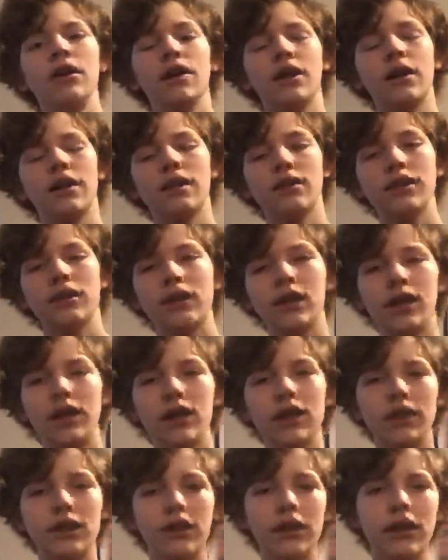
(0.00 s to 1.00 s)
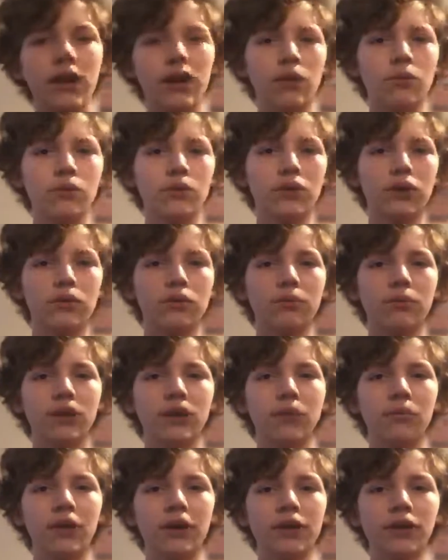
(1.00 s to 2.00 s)
And I think that Anthony Edwards would be
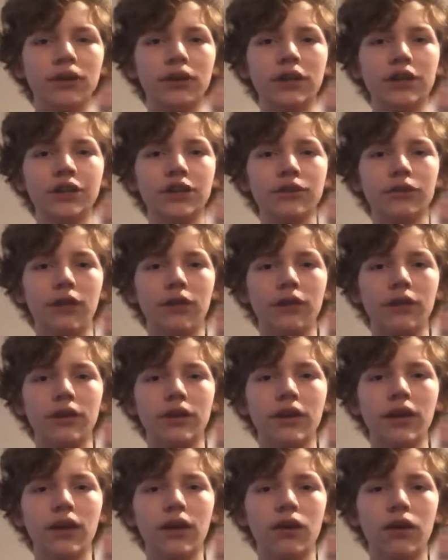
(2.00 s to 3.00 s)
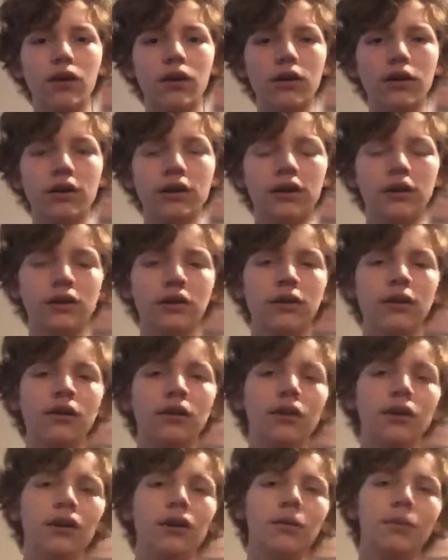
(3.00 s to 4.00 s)
a better addition to the Atlanta Hawks,
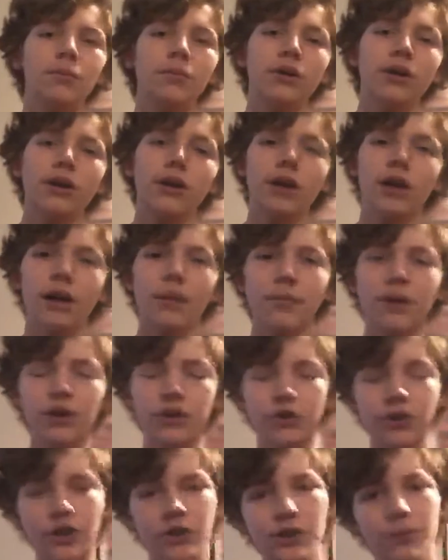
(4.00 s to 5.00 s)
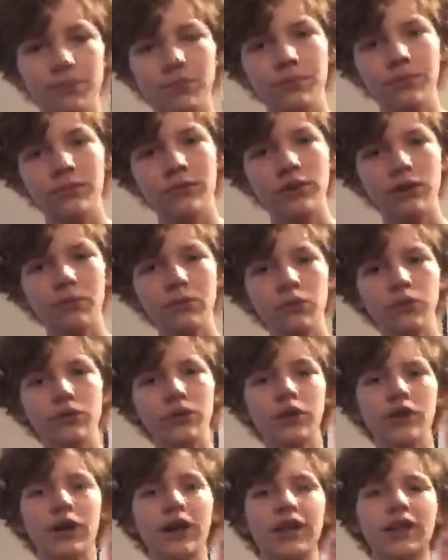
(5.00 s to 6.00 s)
but I'm not sure. Tell me what
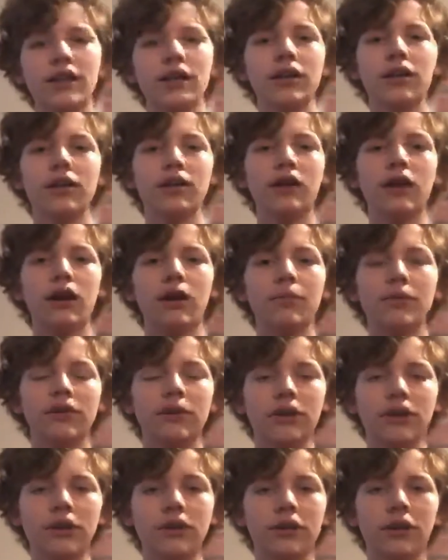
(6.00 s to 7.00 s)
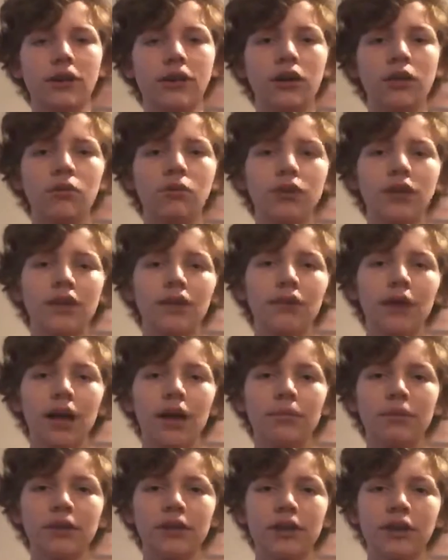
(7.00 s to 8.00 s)
you guys think in the comments. We'll see what
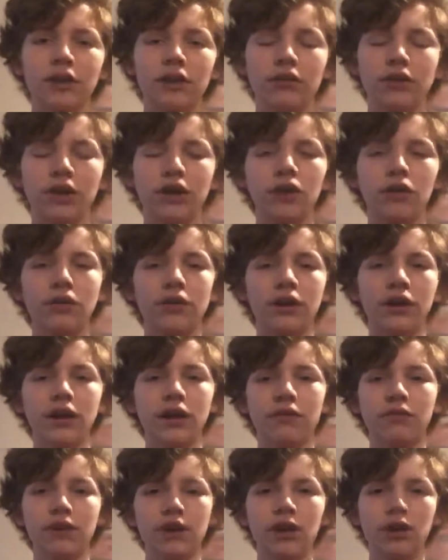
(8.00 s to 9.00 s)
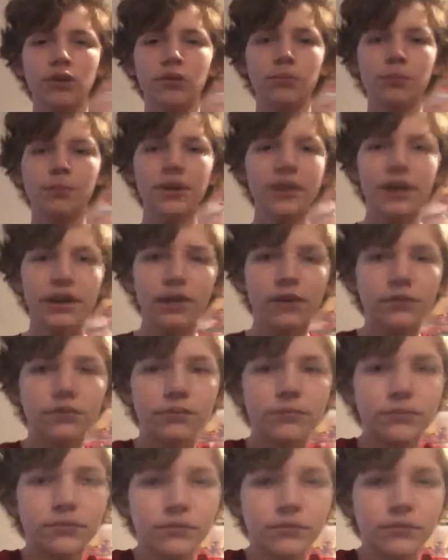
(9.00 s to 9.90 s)
happens, and I'll see you on the next video. Peace out.